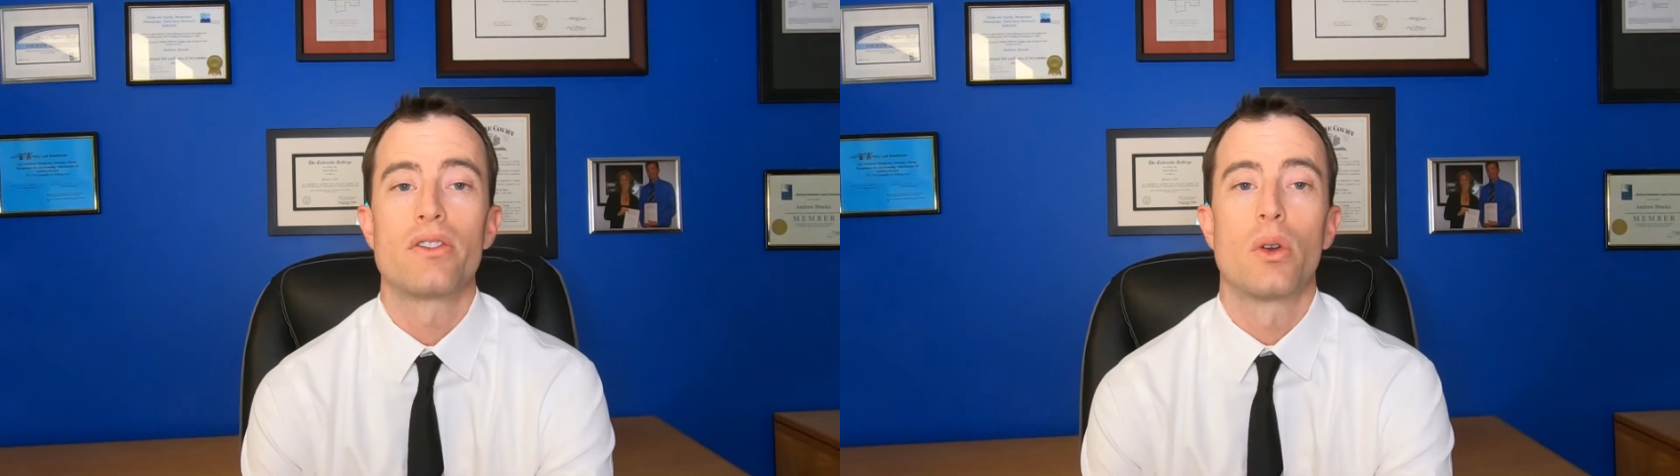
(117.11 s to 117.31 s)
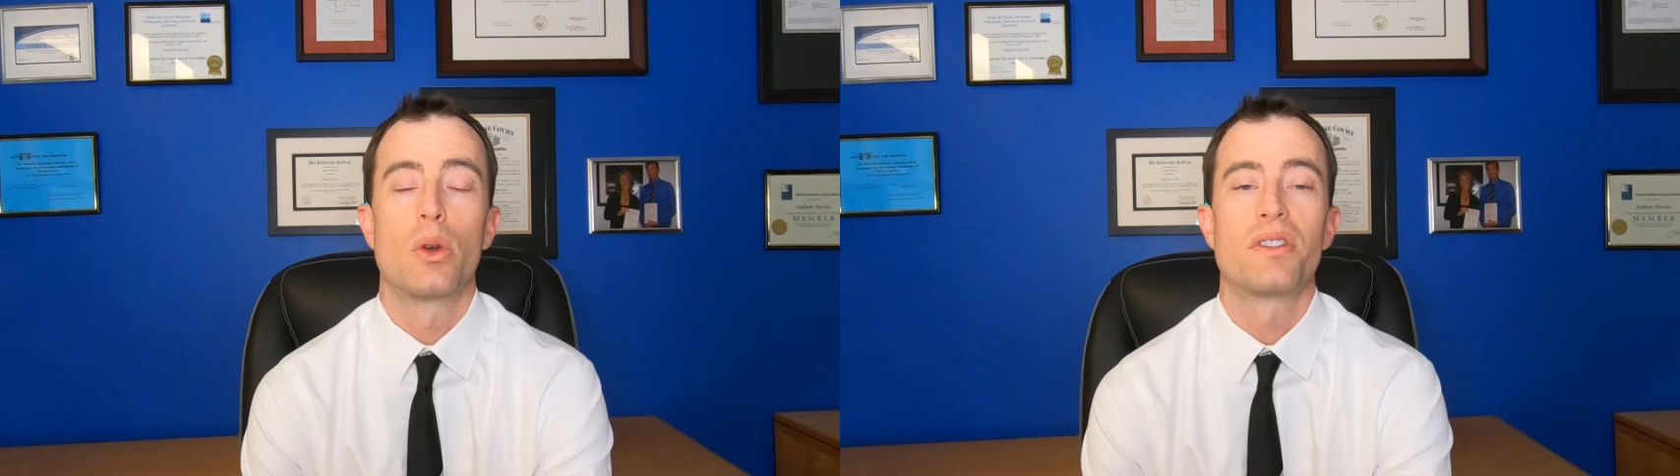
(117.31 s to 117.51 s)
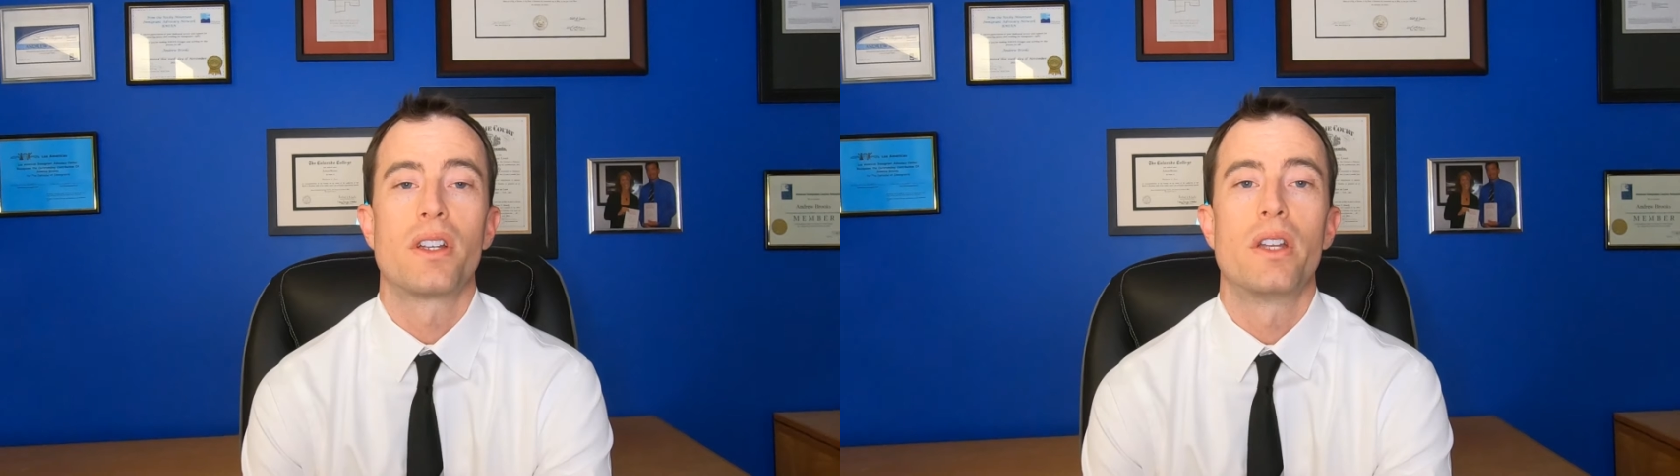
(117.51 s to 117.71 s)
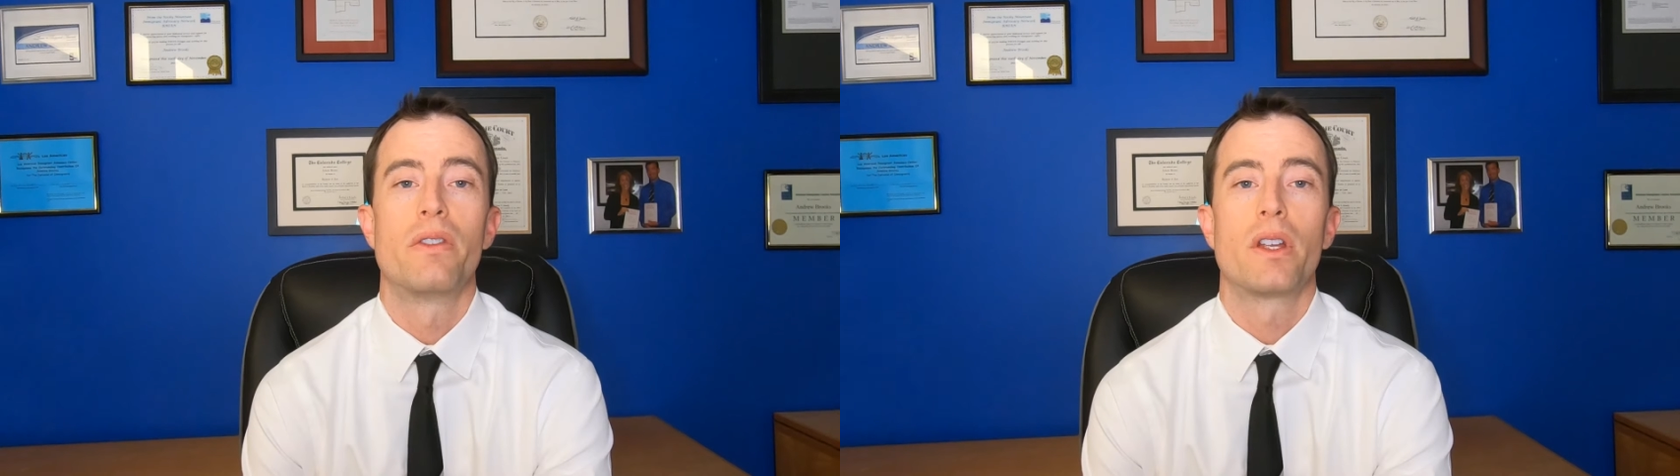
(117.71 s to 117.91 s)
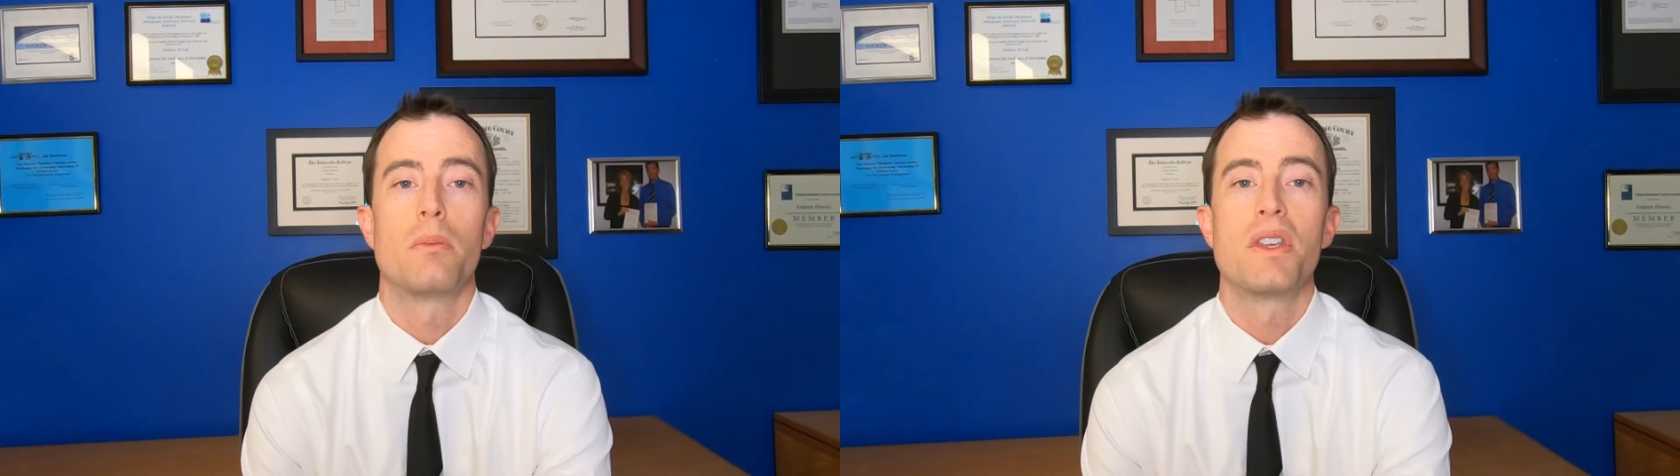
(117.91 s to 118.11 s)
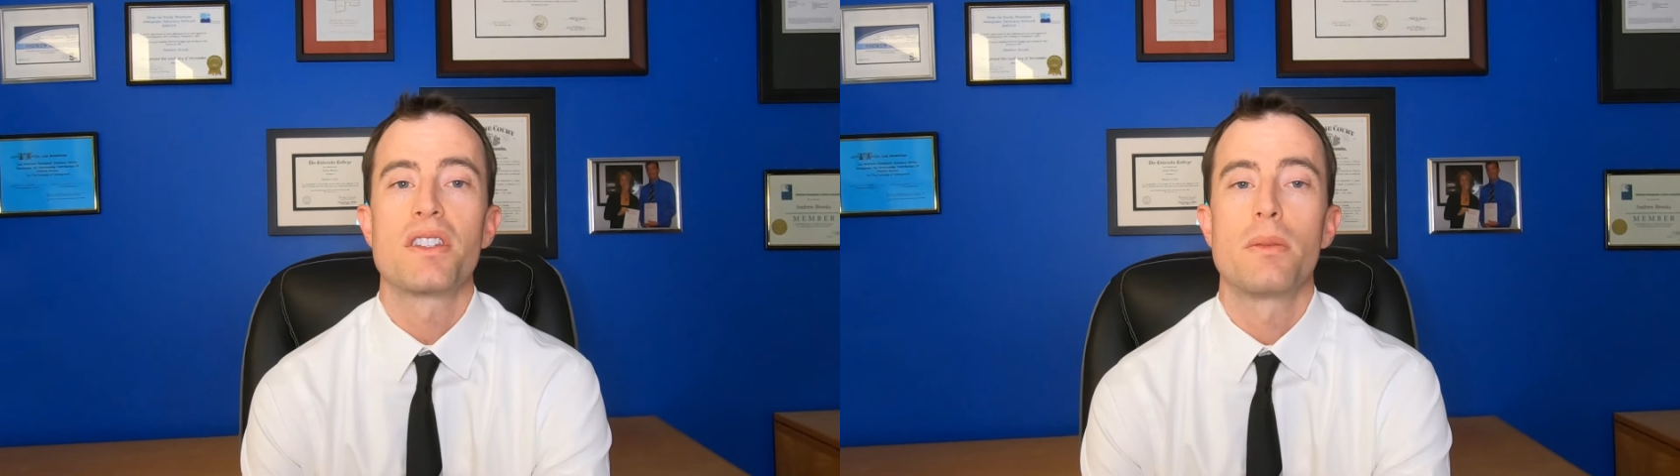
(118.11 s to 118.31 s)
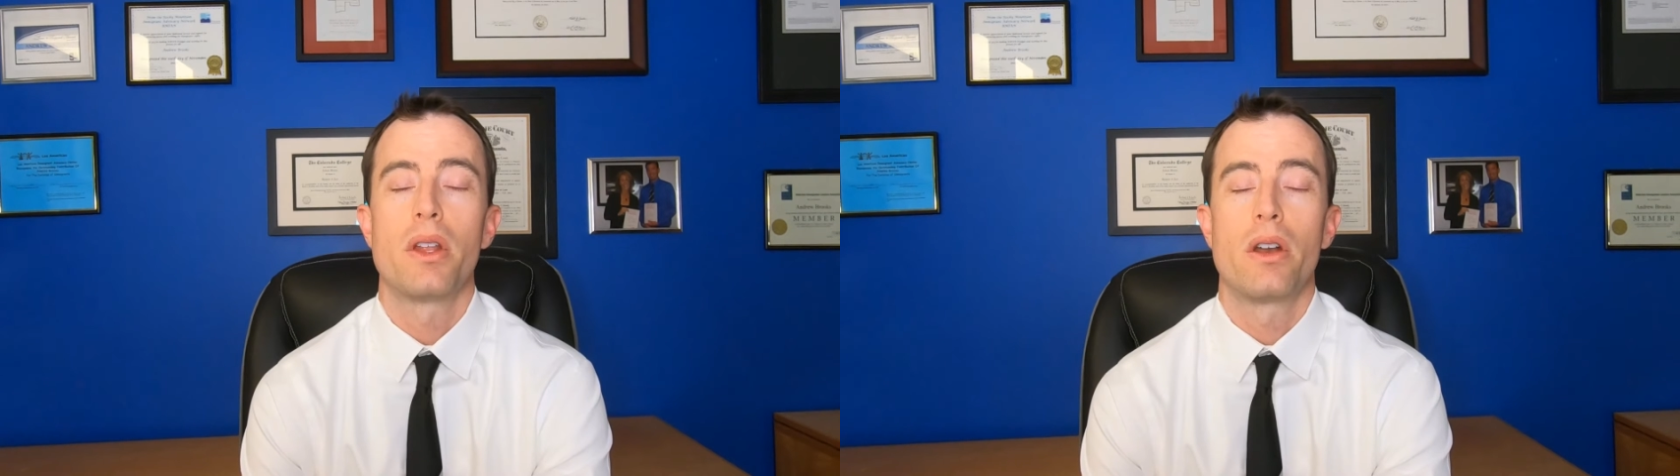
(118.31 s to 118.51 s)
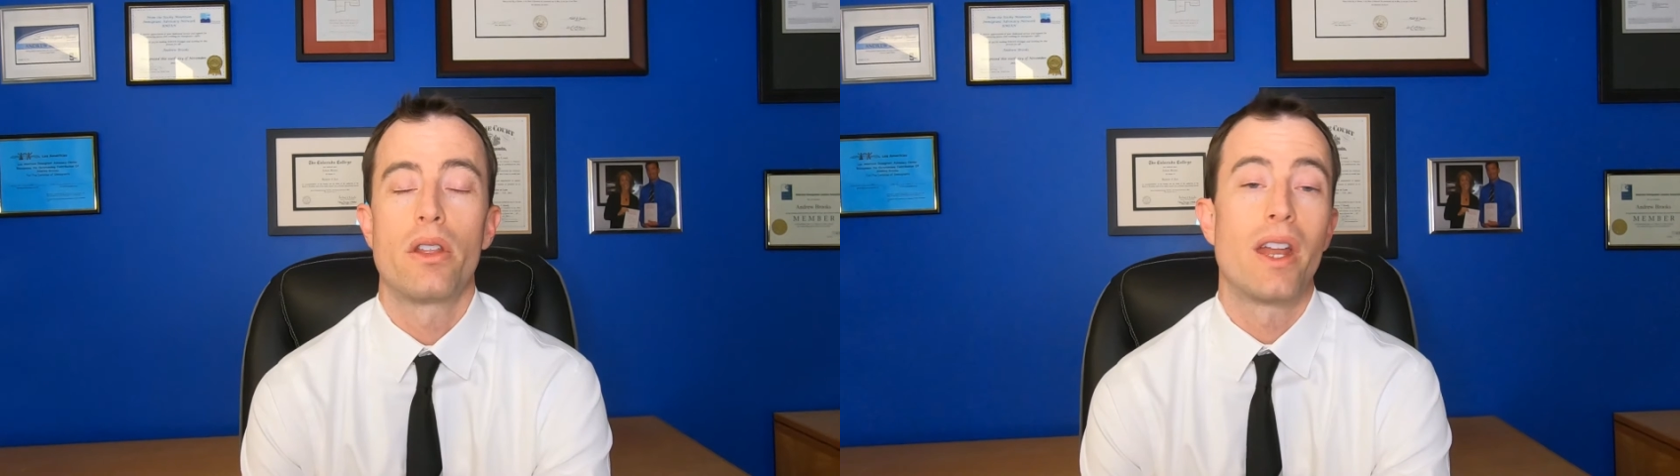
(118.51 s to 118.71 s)
So a significant
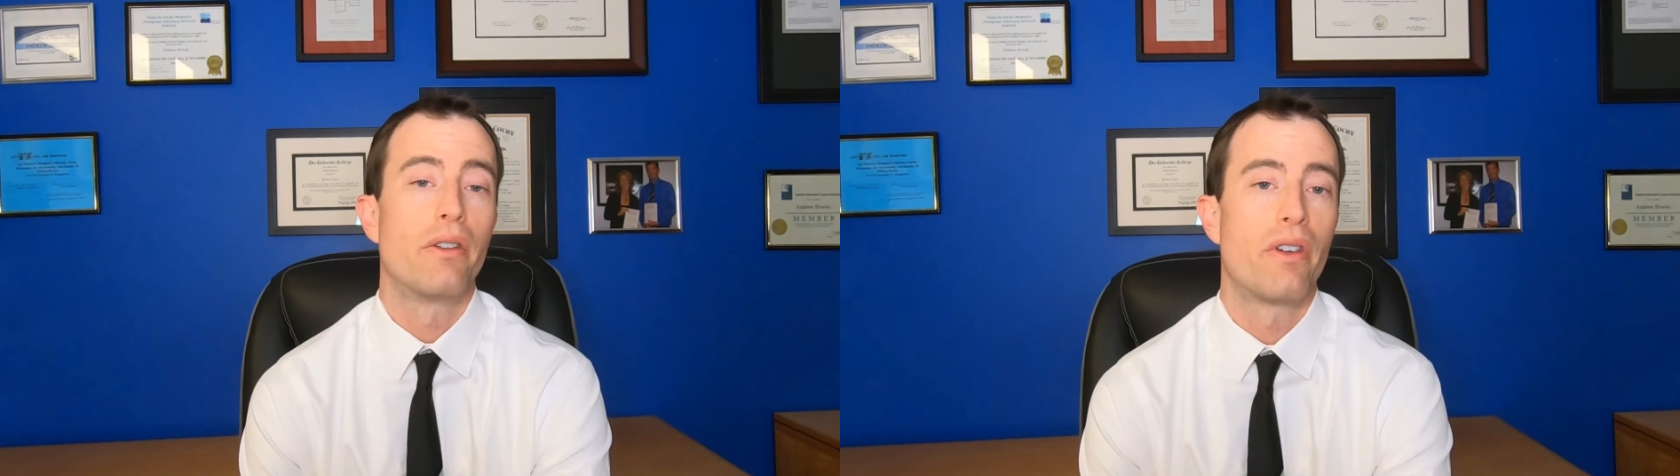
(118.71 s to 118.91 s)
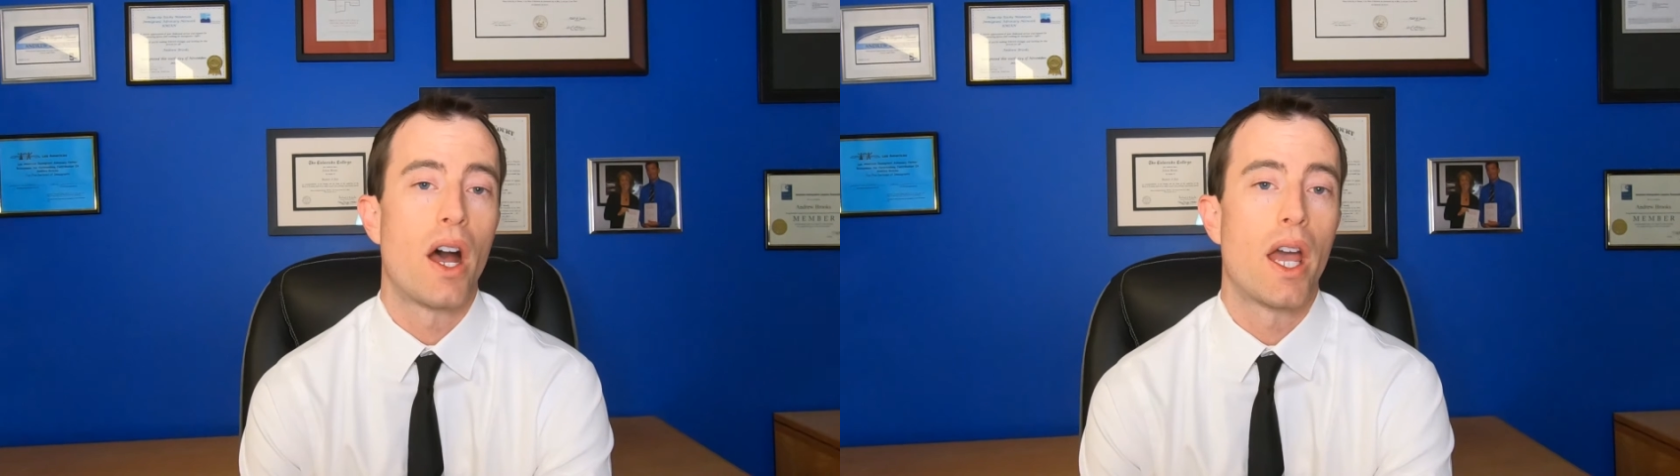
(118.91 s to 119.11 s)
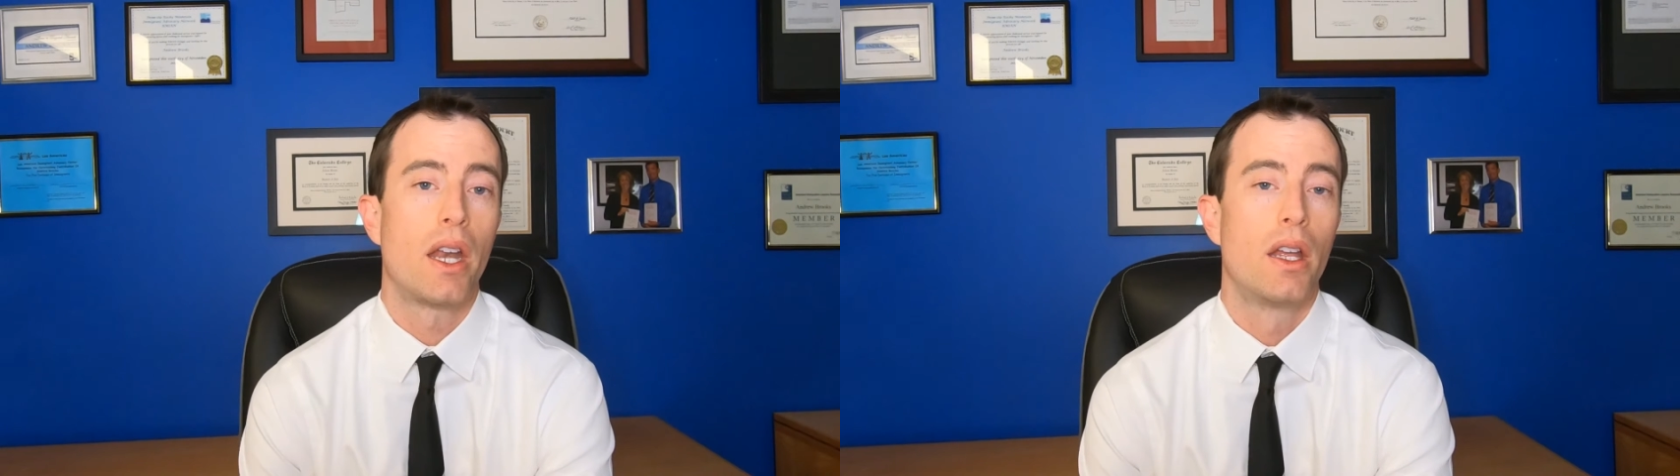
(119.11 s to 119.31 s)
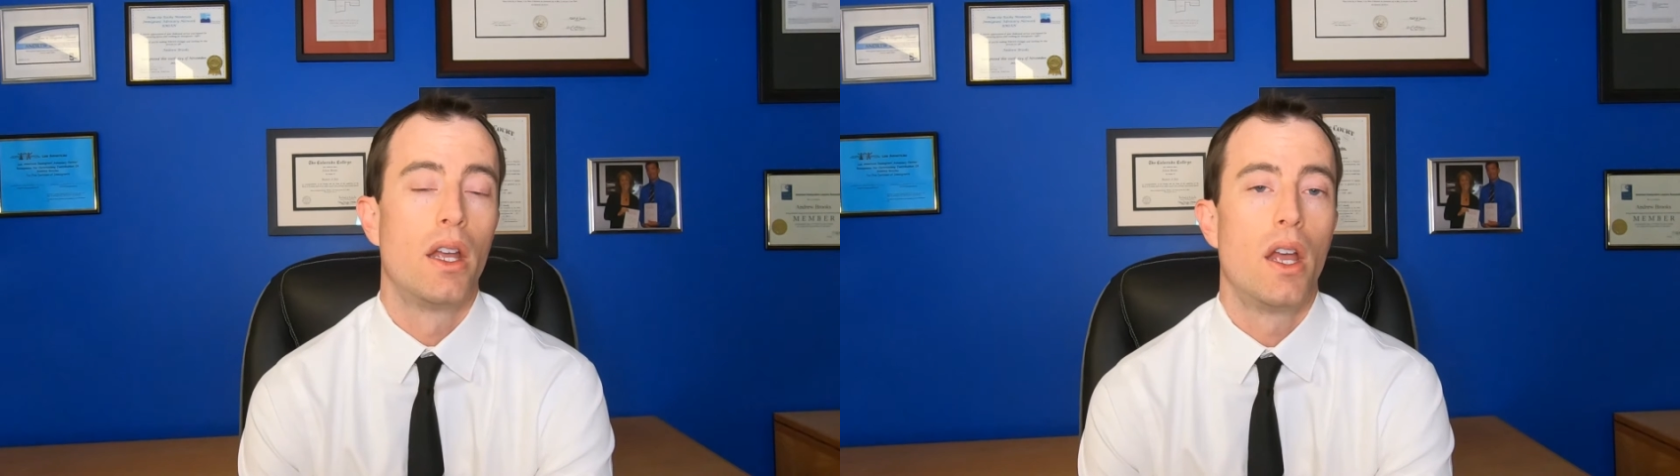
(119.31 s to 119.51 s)
misdemeanor they define